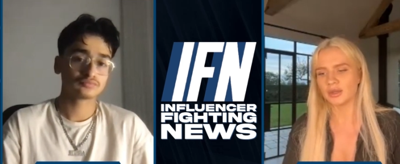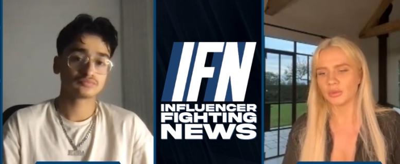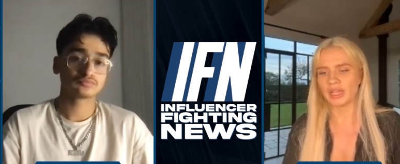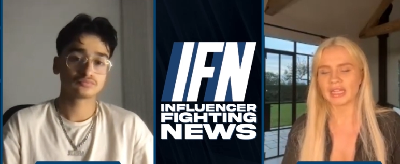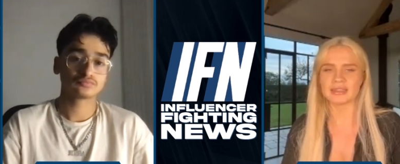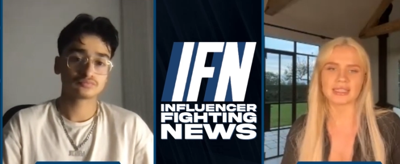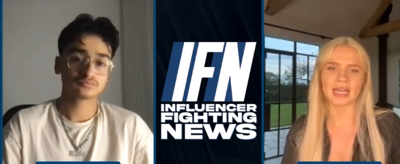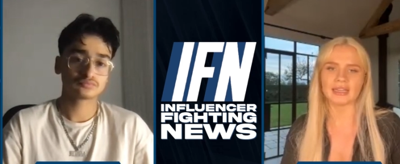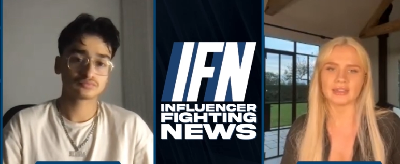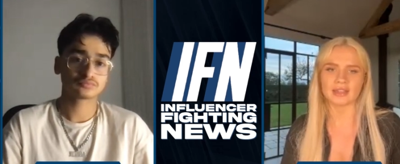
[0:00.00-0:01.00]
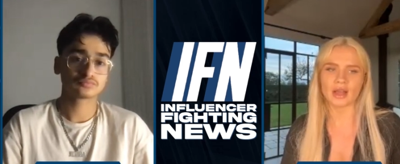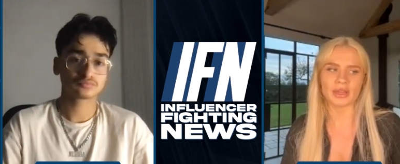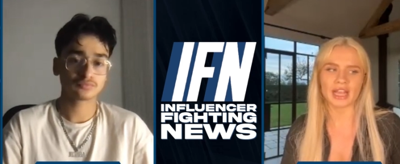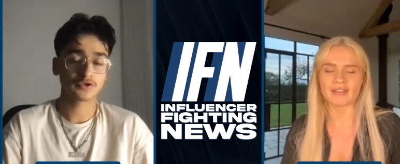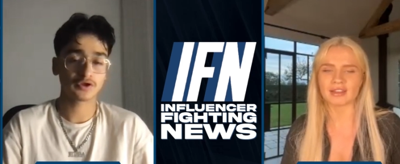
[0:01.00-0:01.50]
Speaker 1: we're entertainers, like we're
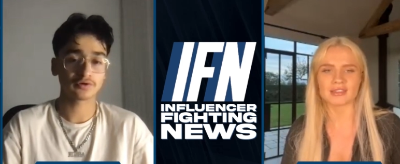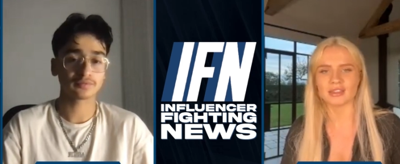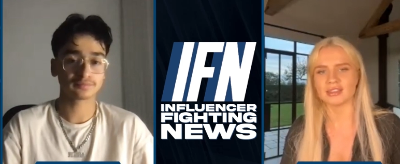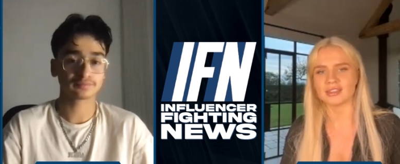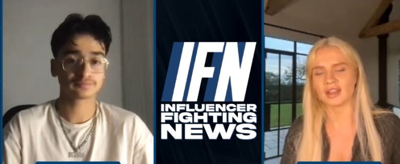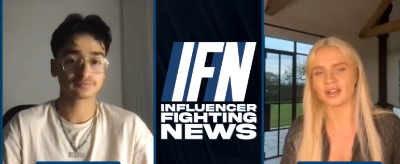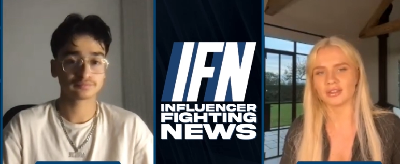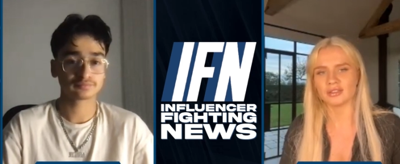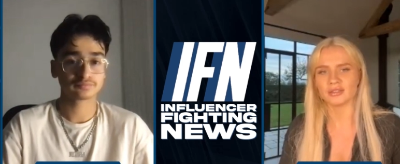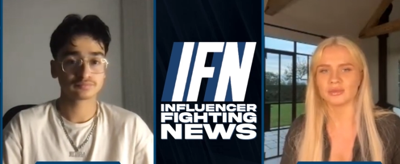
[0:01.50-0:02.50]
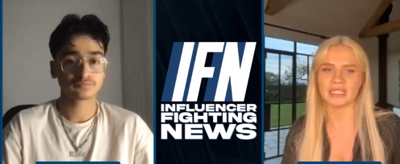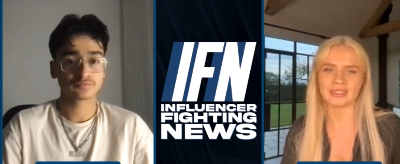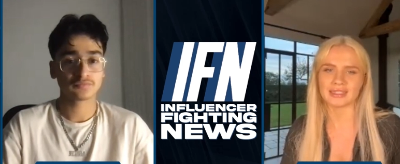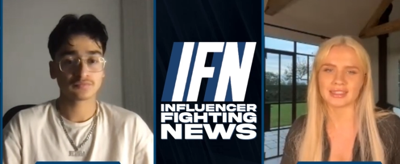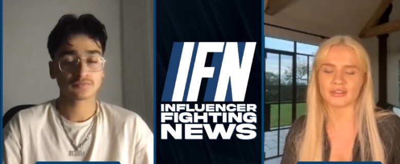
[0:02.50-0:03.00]
characters. So we need
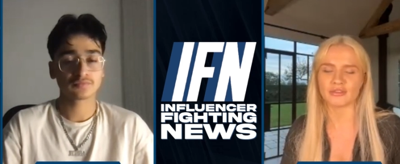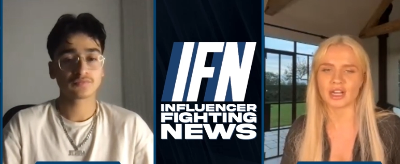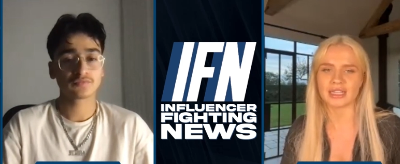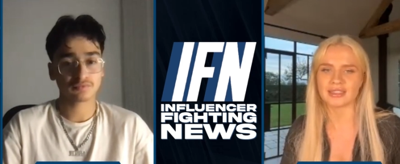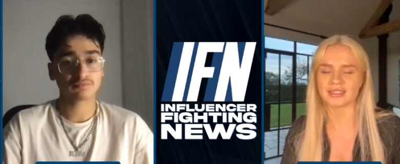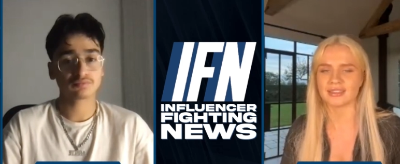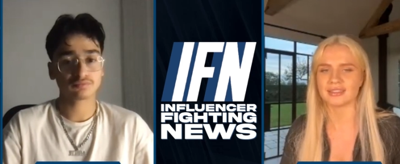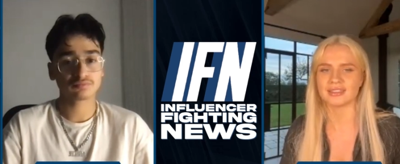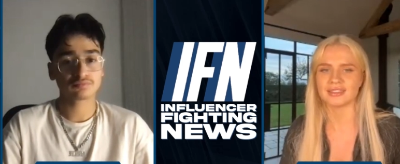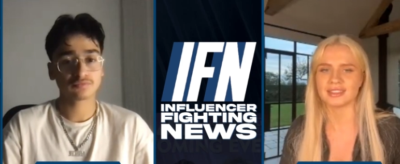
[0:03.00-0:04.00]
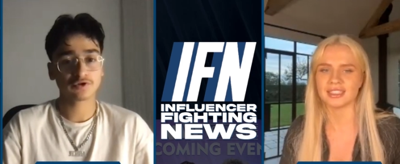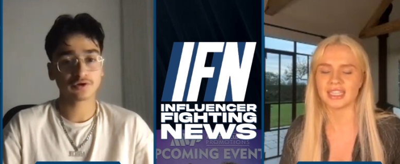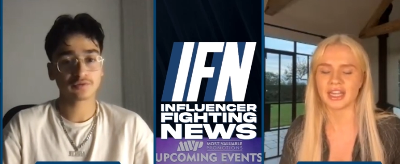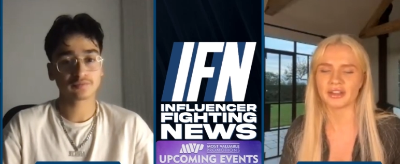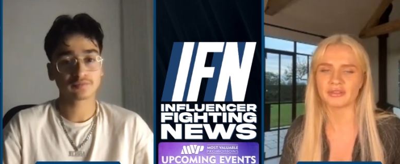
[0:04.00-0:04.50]
to sell fights and and
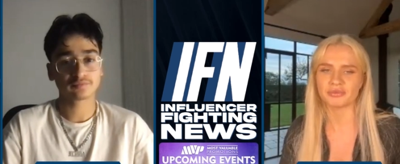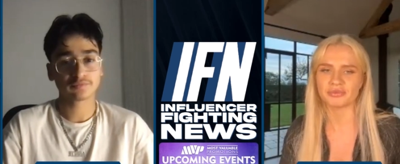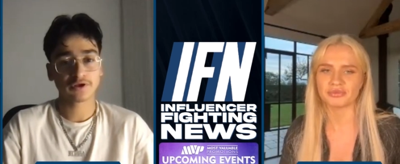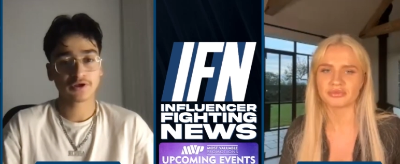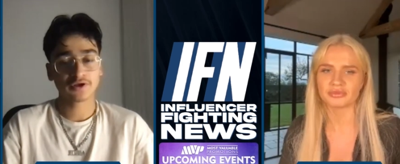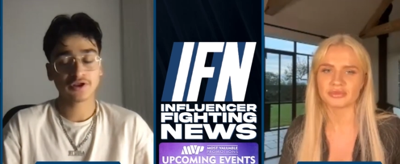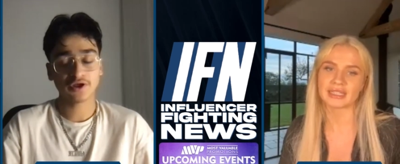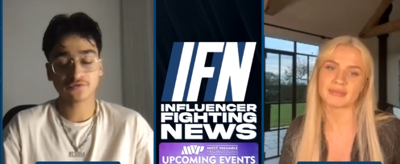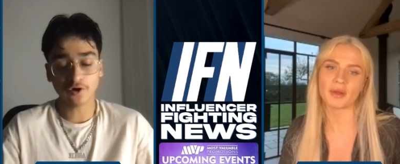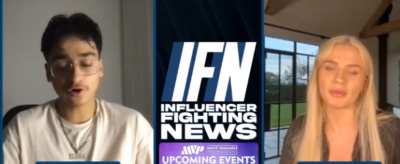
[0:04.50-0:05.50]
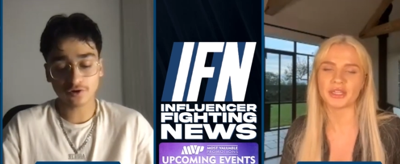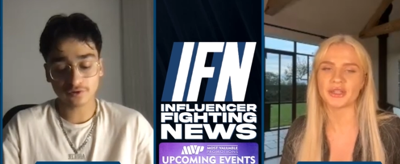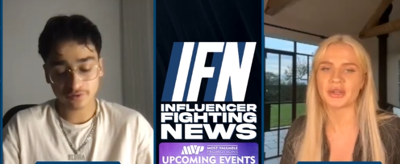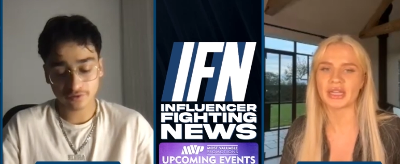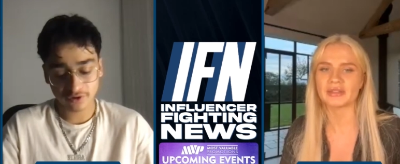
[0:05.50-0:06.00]
yeah, that's yeah. my
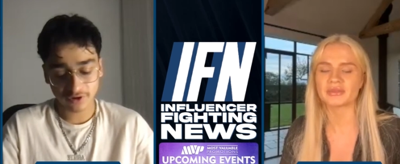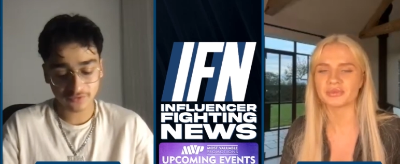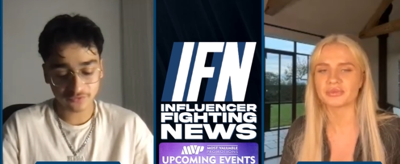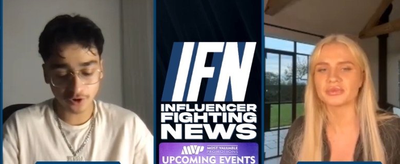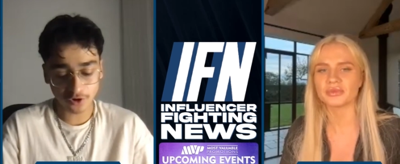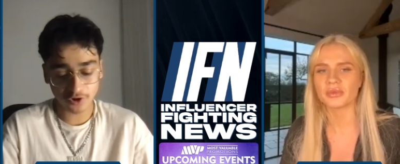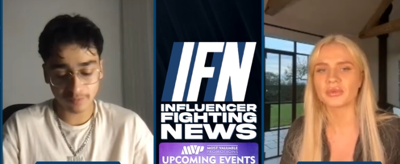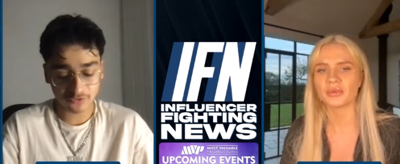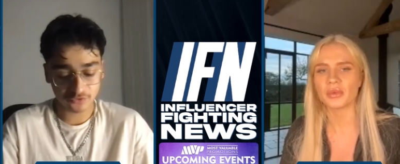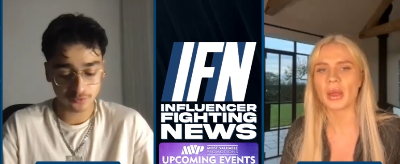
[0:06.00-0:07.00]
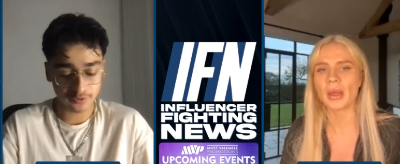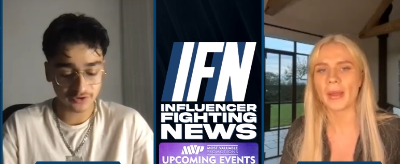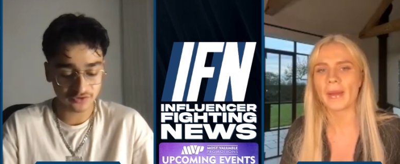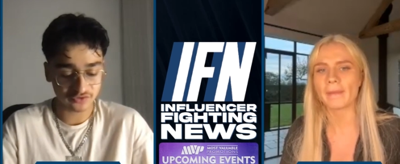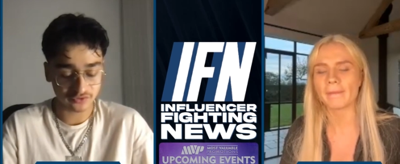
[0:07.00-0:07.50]
opinion.
Speaker 2: Yeah, and talking about
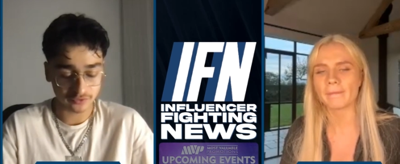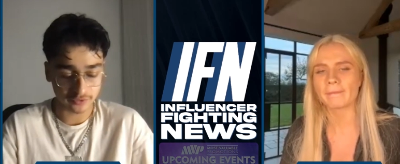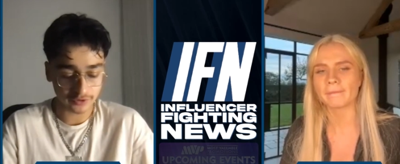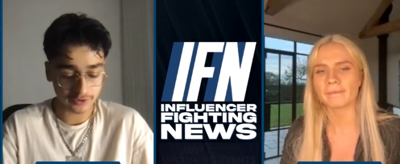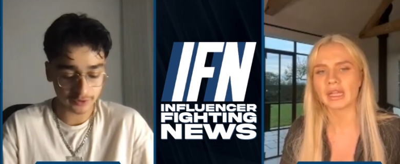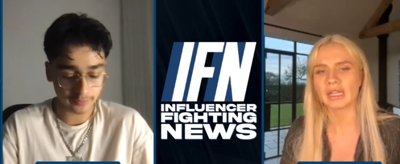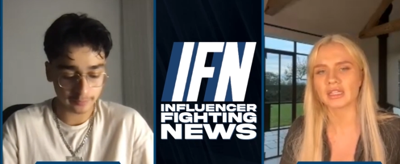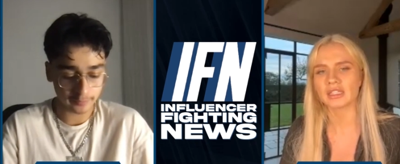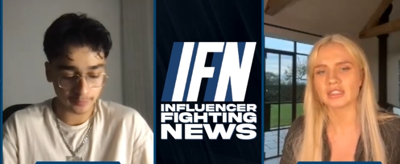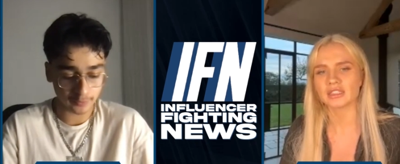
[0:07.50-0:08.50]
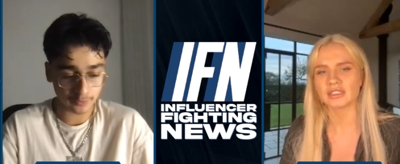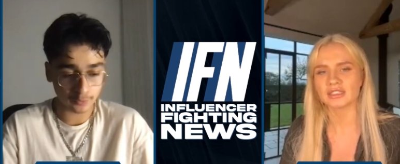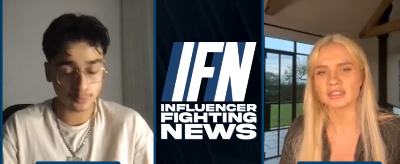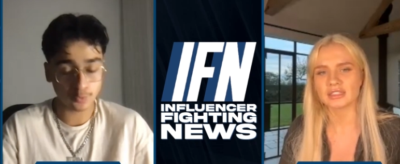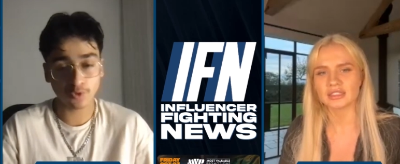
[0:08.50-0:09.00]
creation, um,
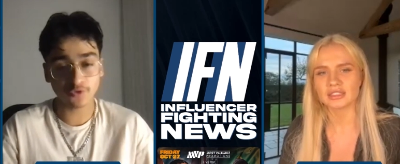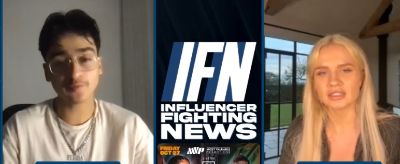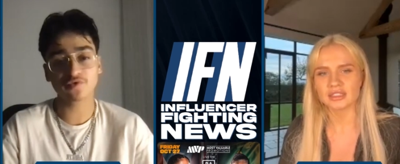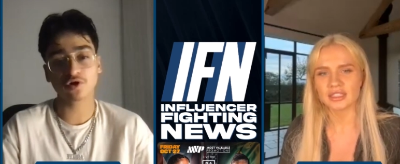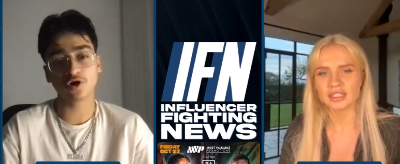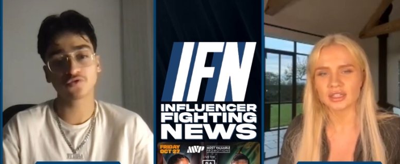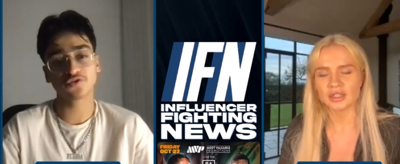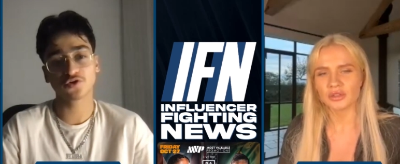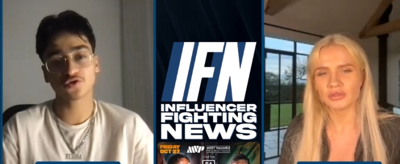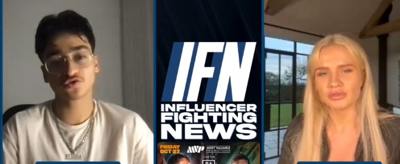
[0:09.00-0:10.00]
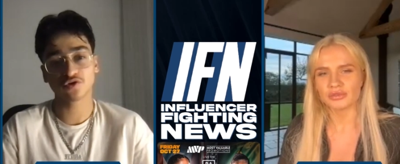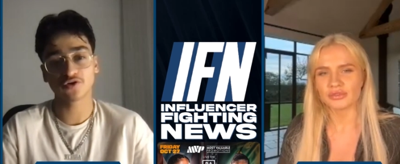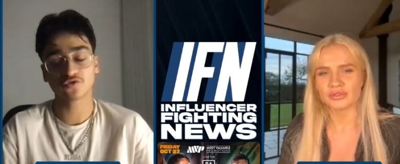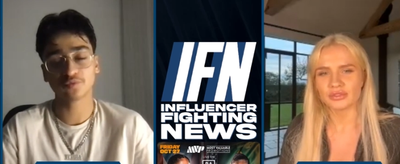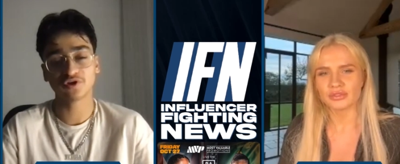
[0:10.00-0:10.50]
what type of content are you
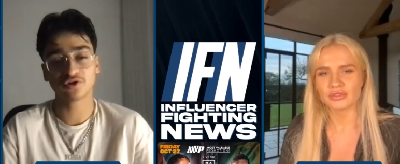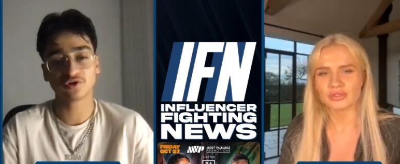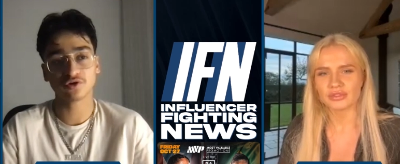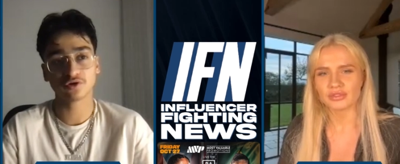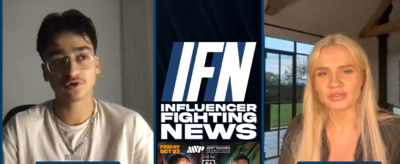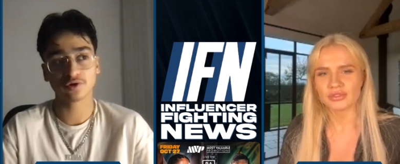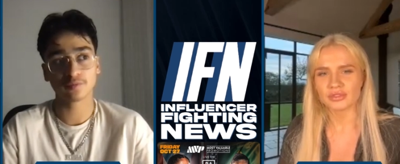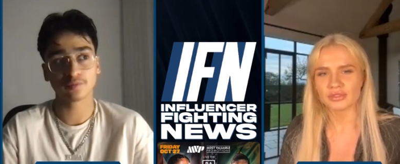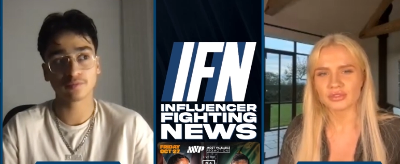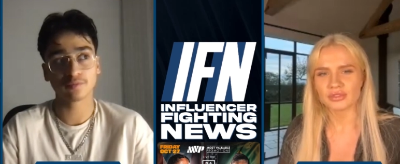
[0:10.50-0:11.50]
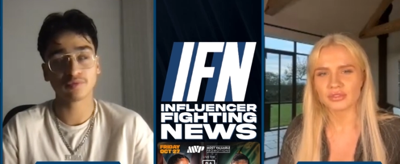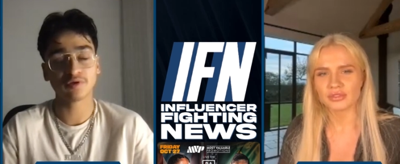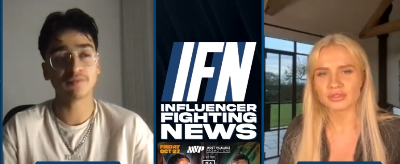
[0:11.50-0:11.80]
trying to be um, be